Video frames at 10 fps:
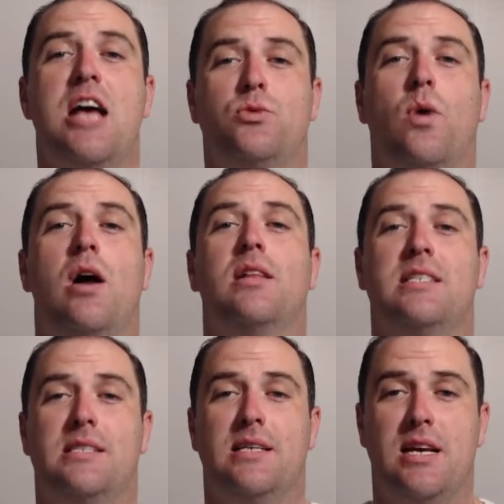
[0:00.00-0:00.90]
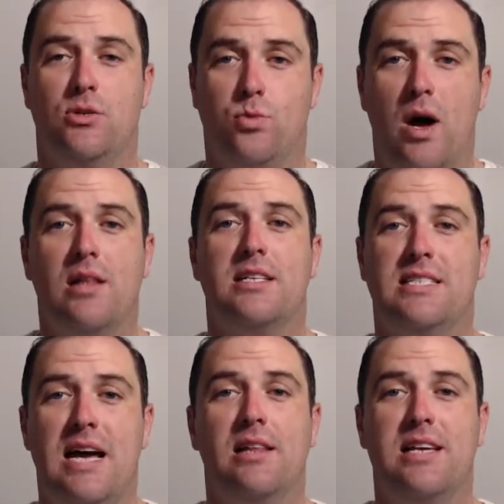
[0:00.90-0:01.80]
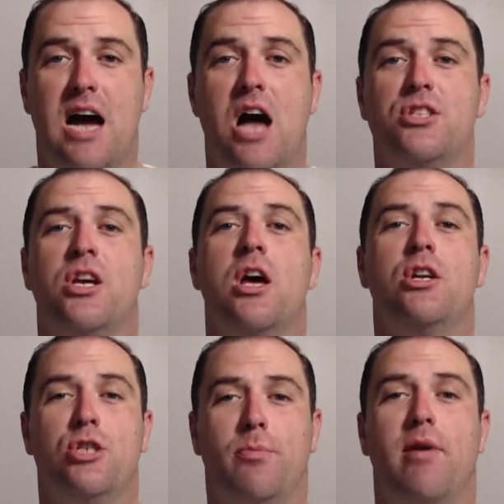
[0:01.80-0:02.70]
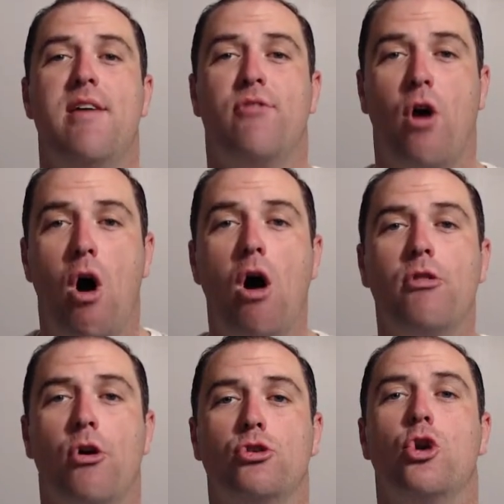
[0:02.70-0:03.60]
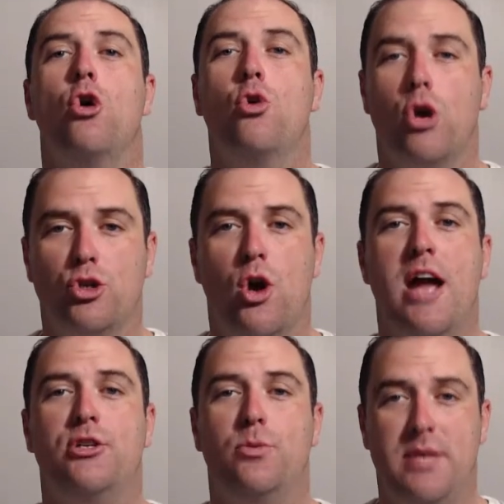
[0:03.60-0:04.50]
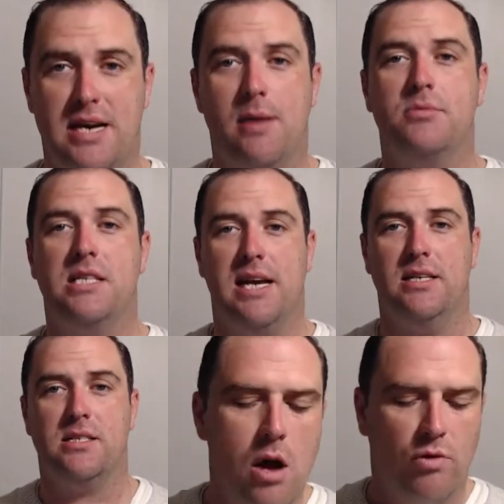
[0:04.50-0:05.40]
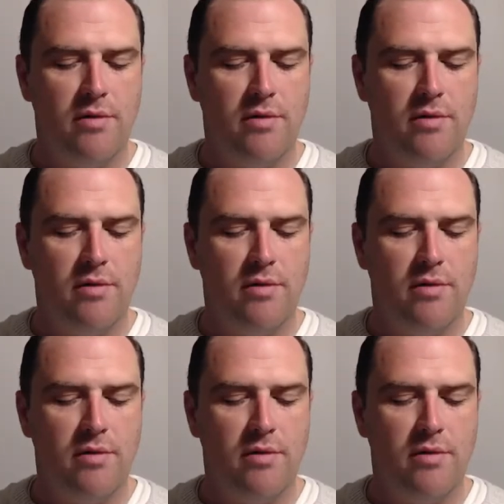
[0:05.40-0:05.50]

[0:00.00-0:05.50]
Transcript: as well as as well as telling us to pray for all those who are trying to become saints.